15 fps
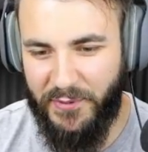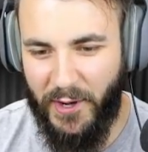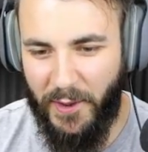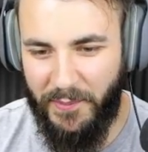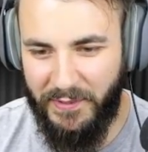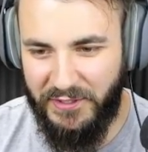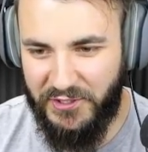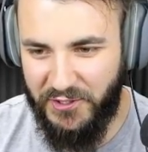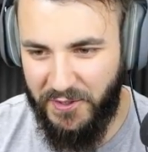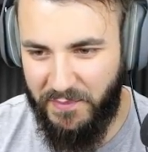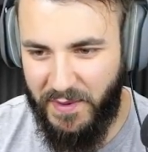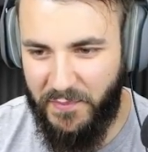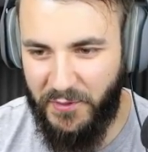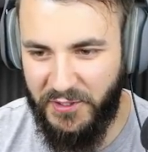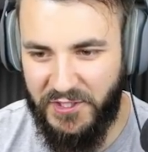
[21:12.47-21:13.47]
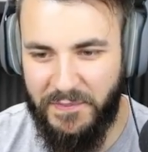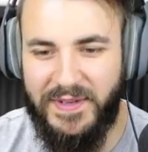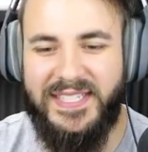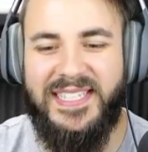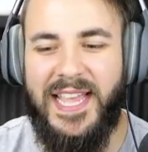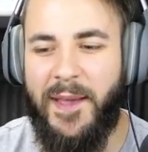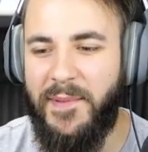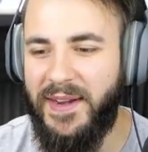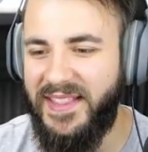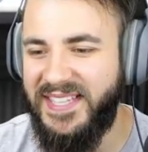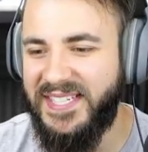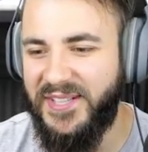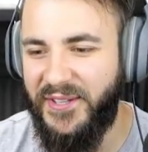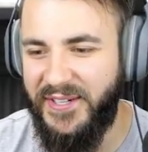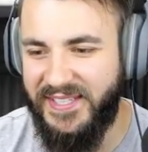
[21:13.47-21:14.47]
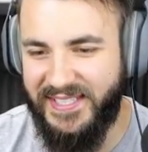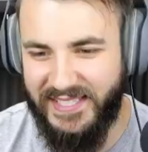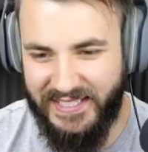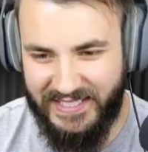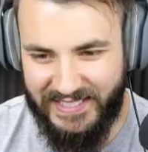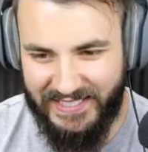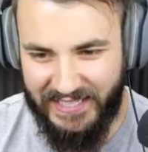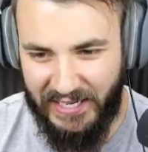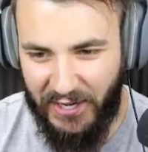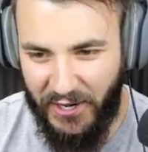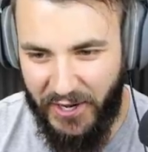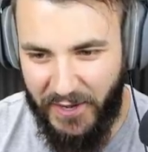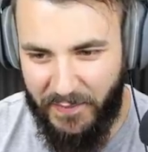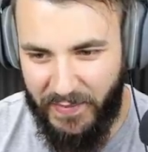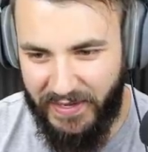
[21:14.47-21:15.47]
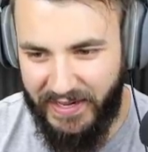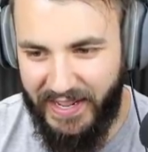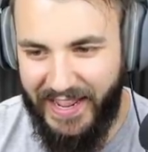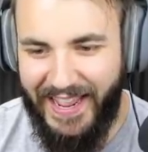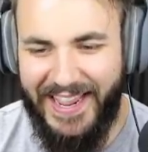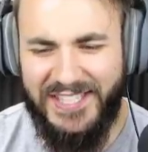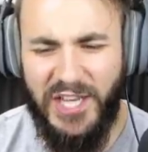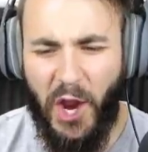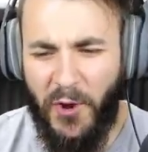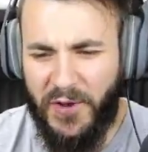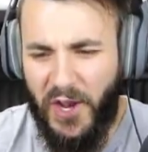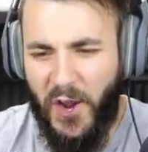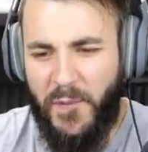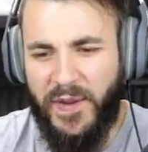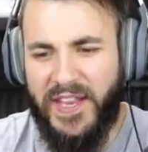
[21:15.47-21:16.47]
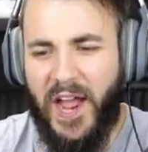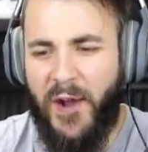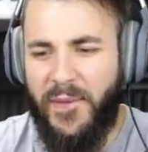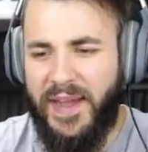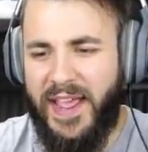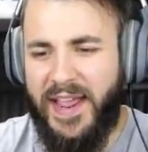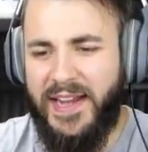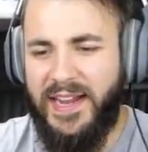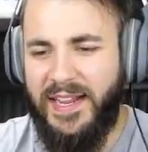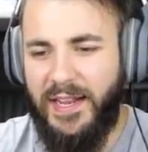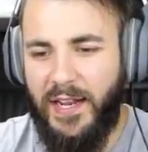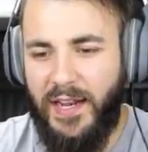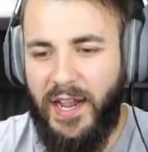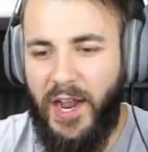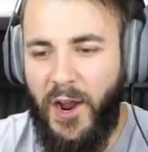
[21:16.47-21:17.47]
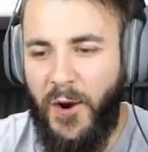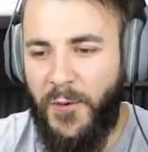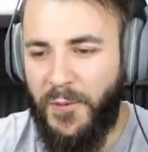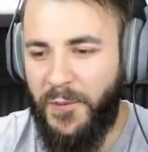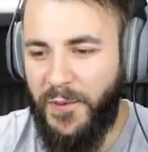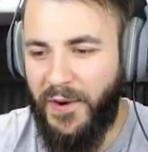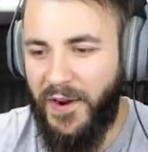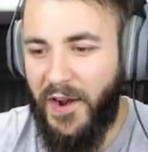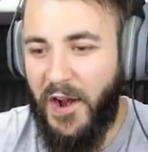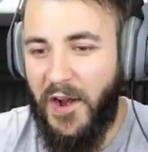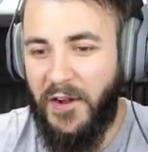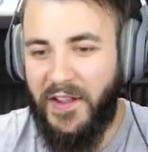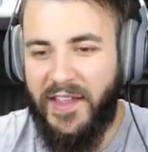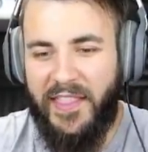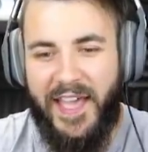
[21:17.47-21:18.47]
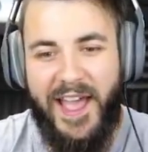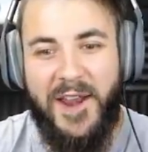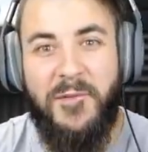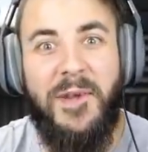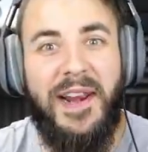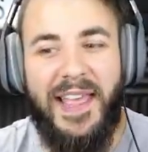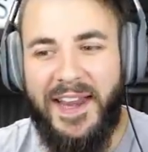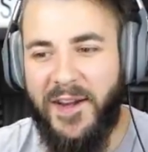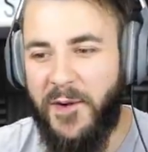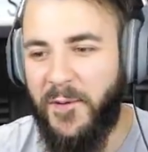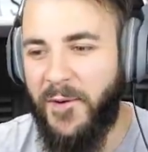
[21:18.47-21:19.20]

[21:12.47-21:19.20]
probably shouldn't be pushing my stamina this close to, to low, but it's all good. We're going in. Oh, look at that. We landed